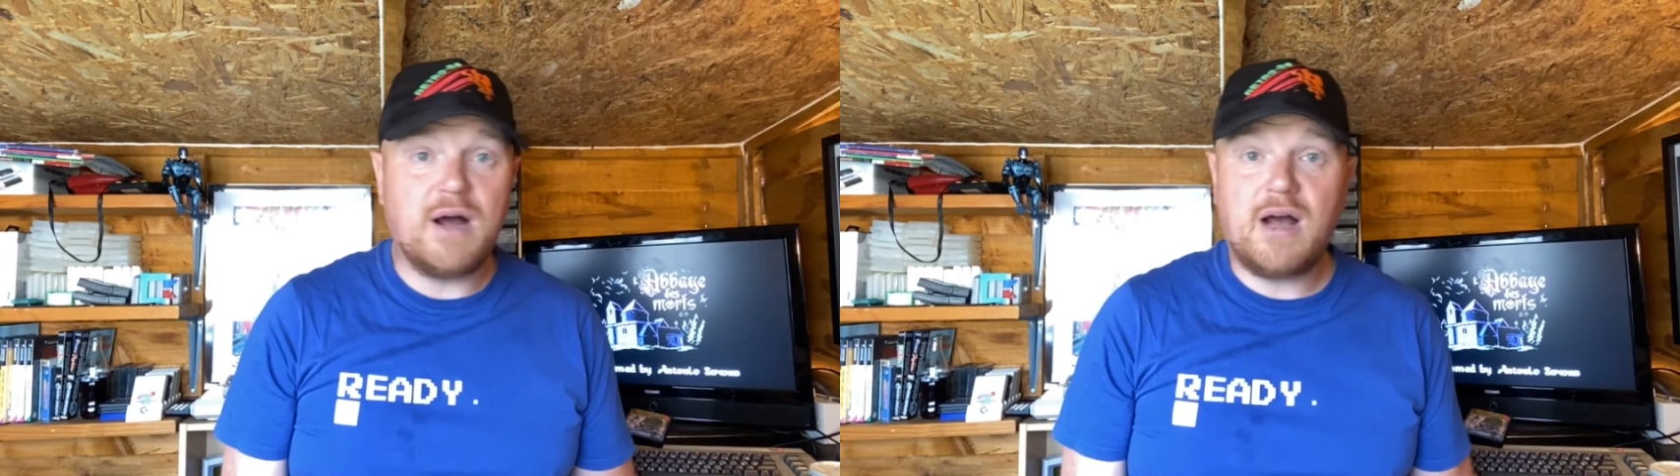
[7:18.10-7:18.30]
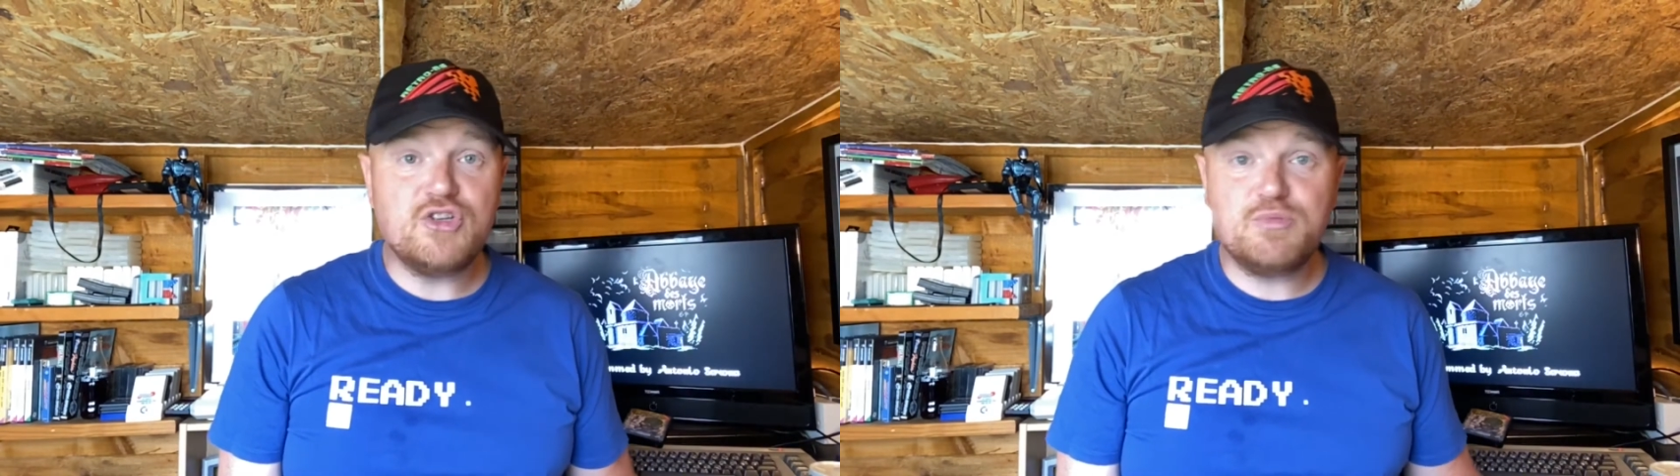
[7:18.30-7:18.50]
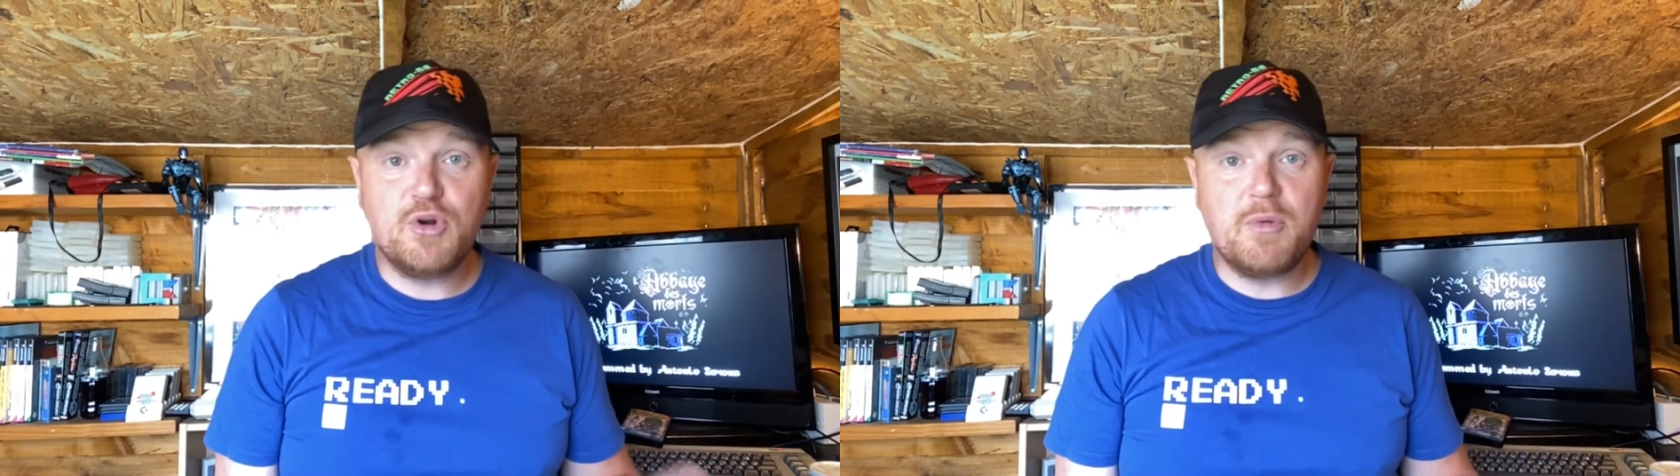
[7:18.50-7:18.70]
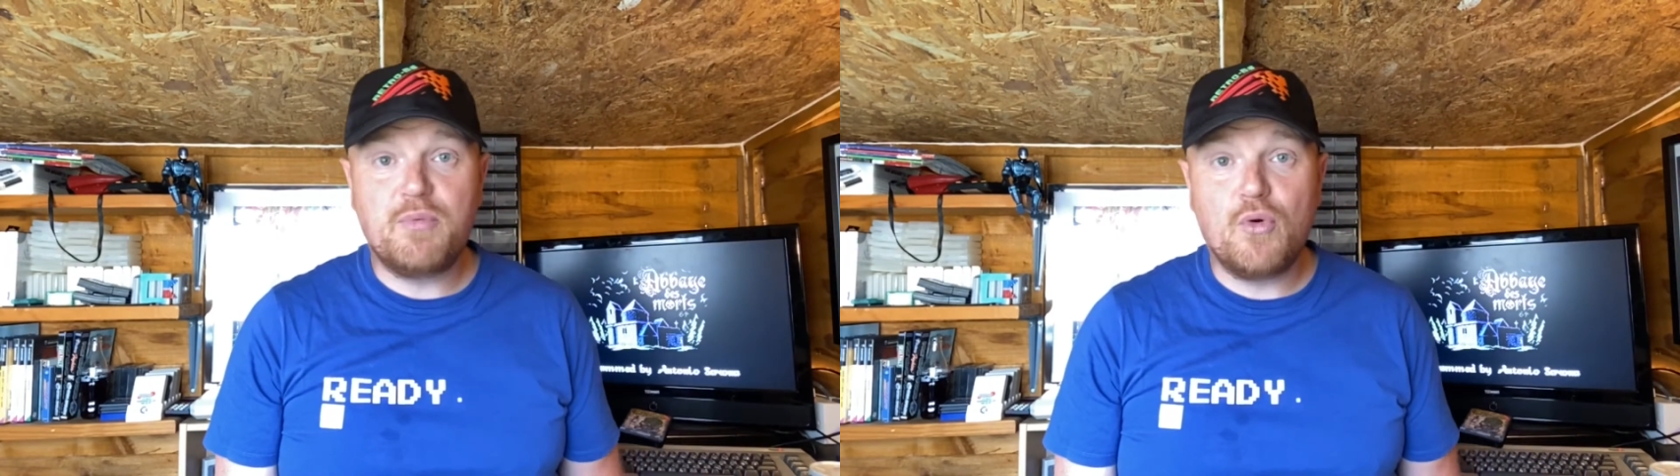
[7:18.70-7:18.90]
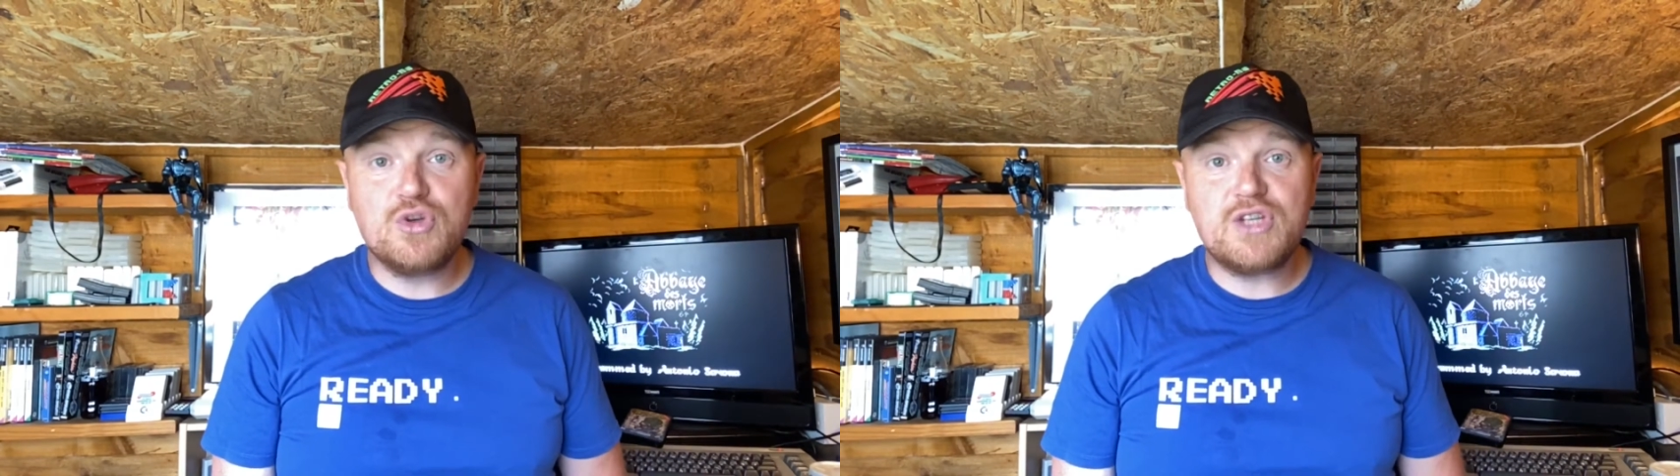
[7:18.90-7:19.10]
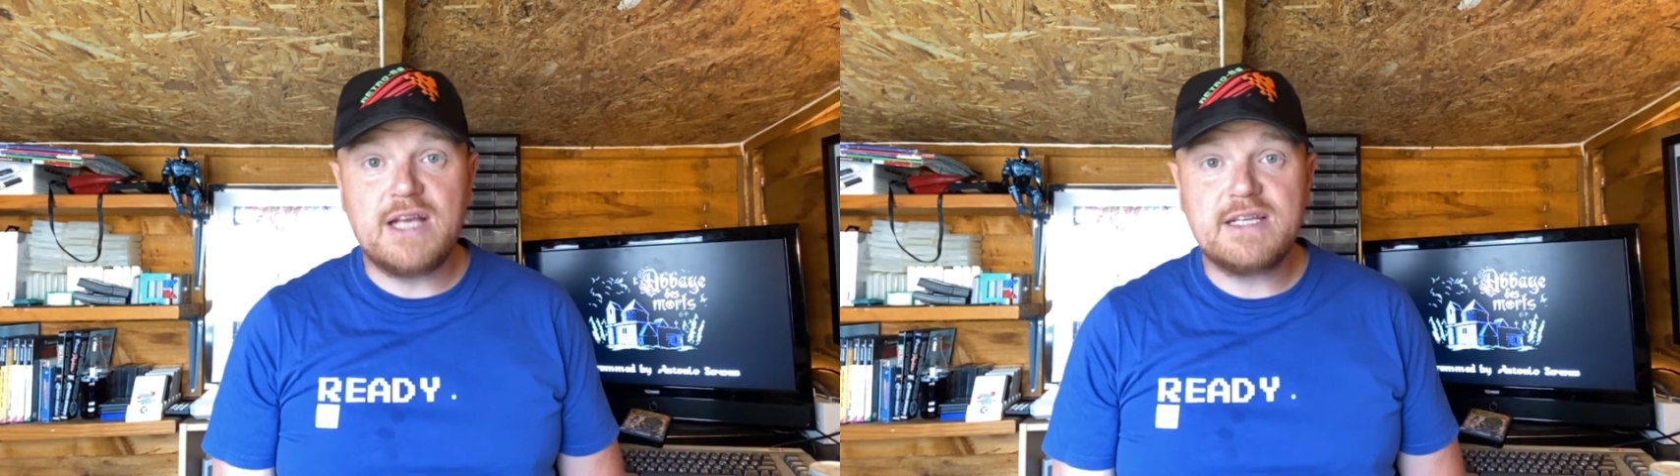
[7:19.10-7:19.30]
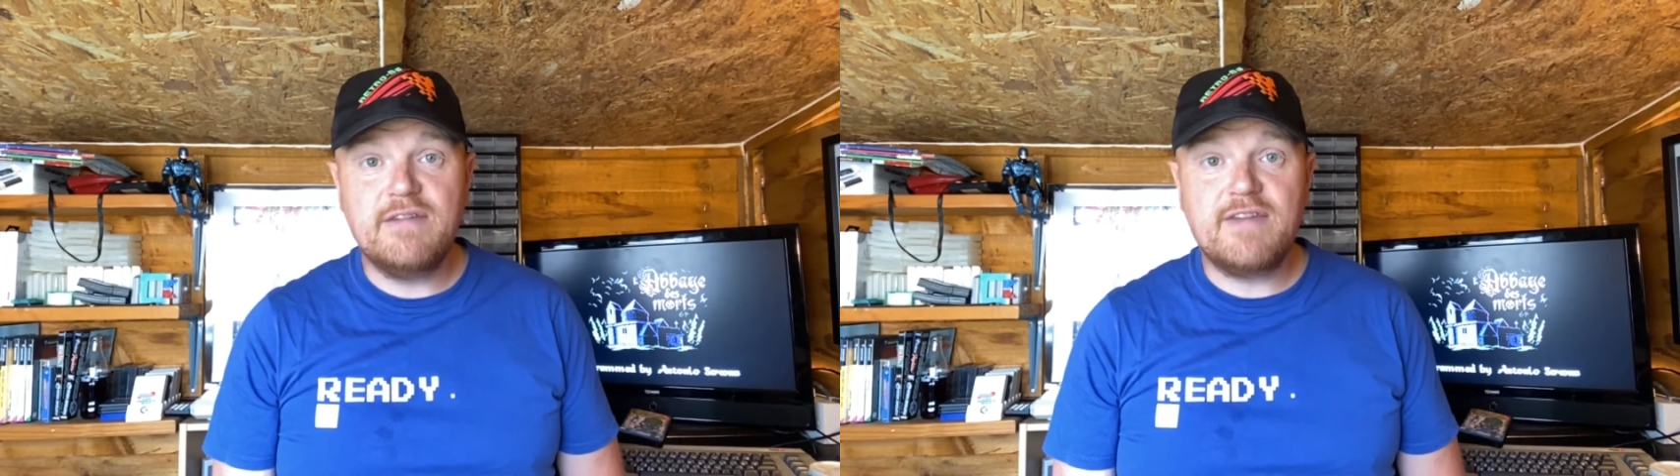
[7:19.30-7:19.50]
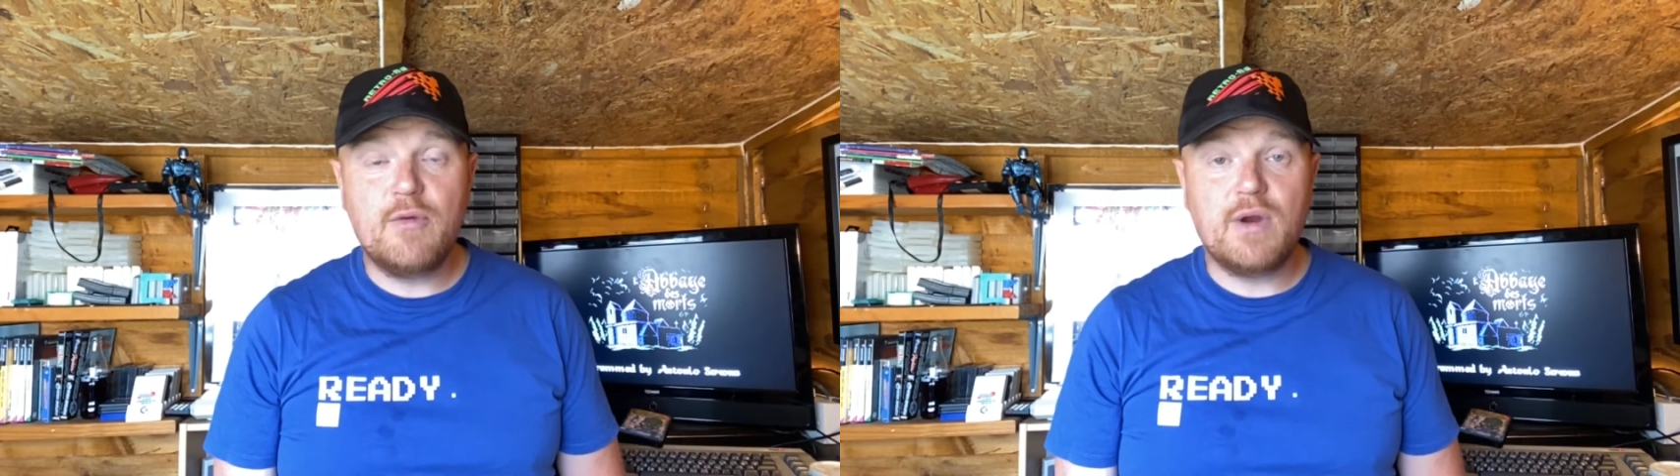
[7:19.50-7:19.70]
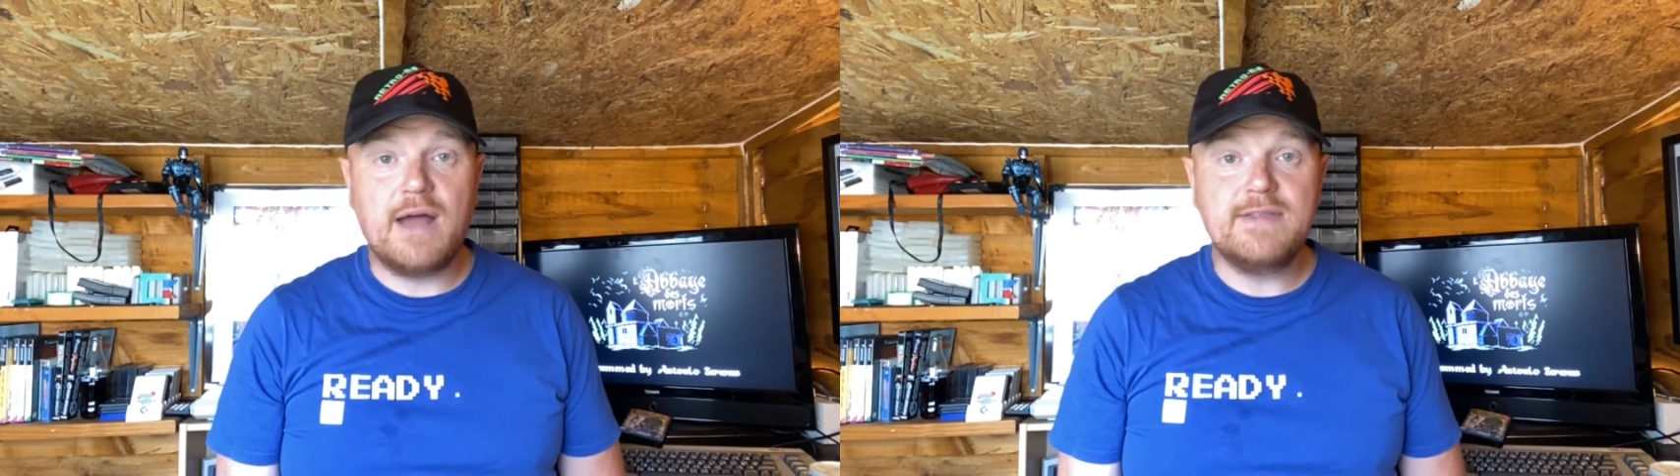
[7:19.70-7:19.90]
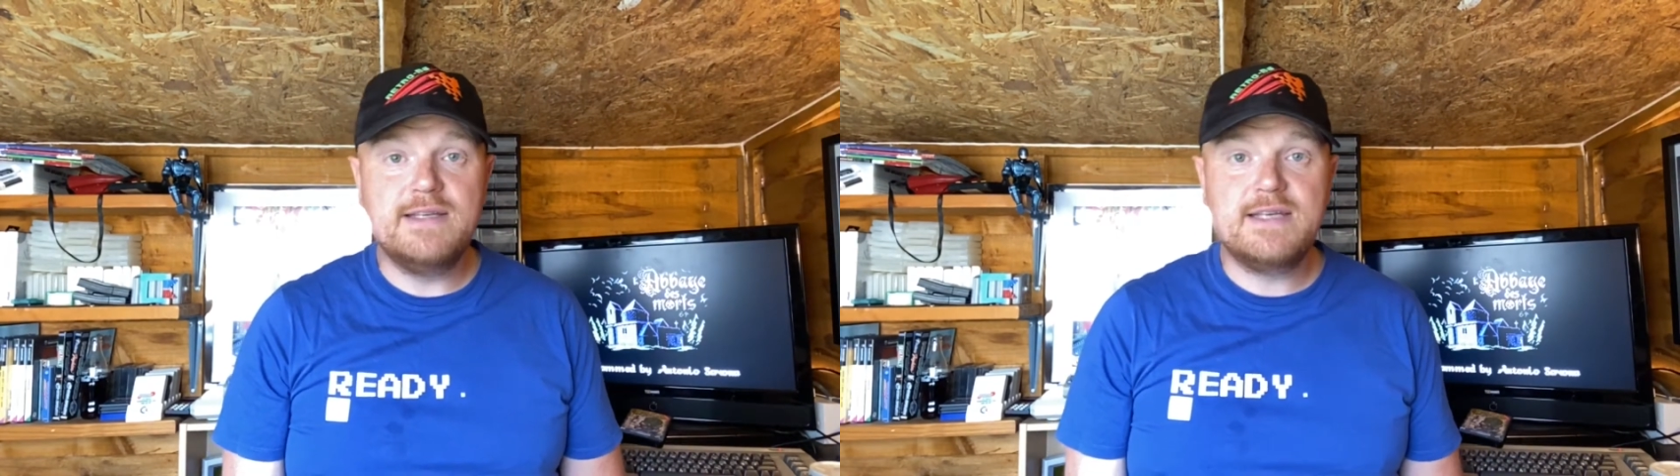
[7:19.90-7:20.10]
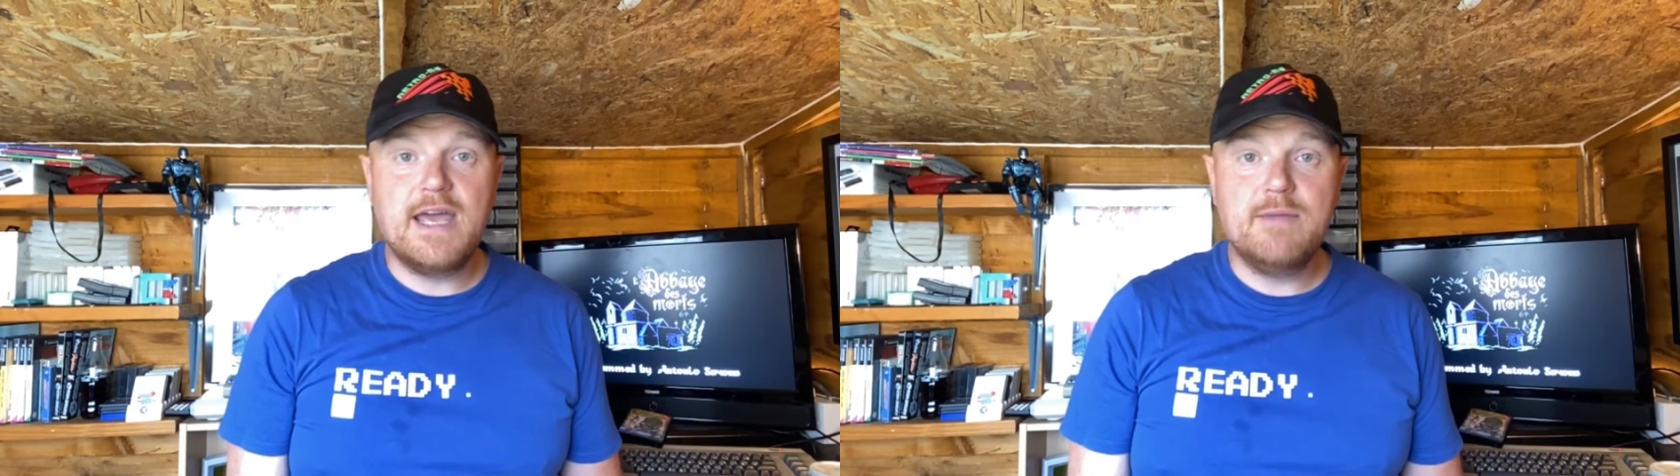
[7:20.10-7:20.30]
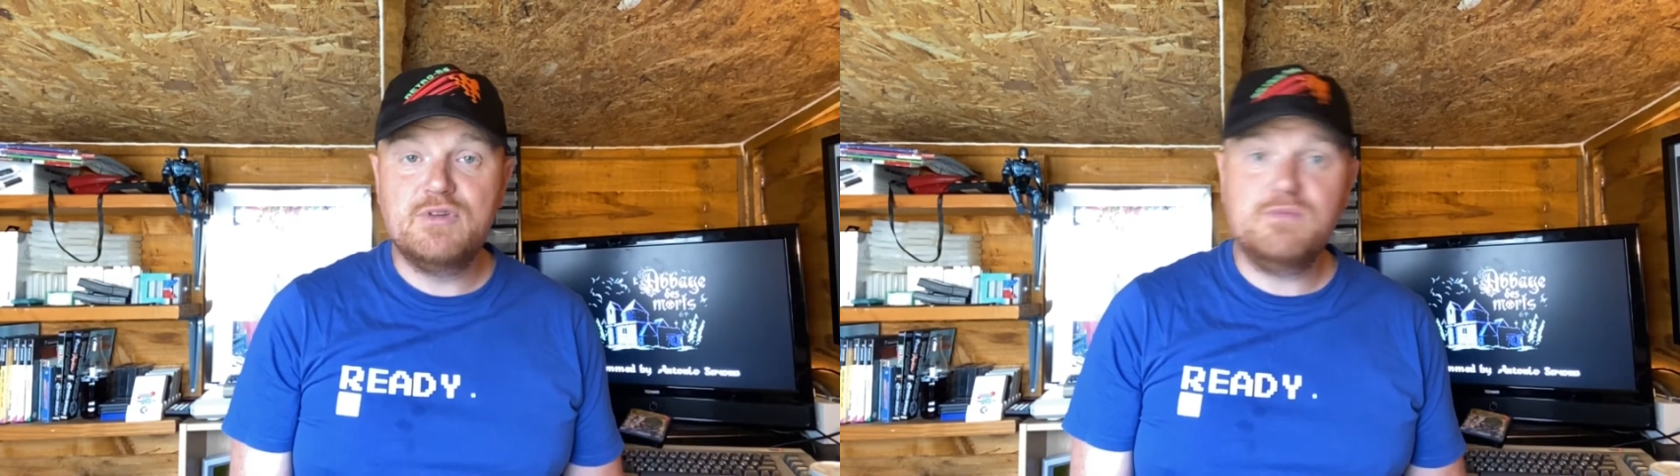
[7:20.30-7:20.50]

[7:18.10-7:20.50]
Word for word: I just put up a post asking if anyone had these games.